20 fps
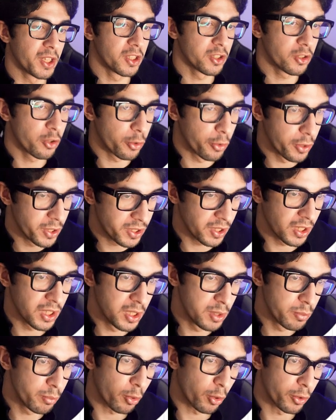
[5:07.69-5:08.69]

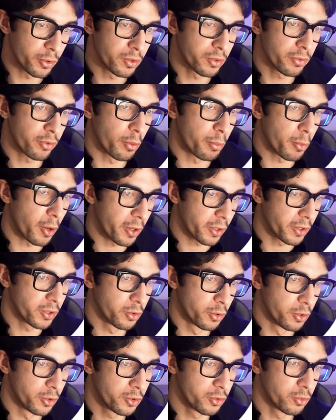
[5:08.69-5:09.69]
increasingly important for
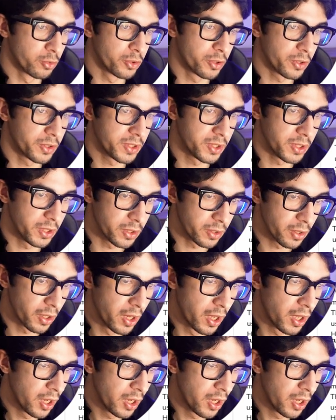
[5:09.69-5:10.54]
marketers to succeed.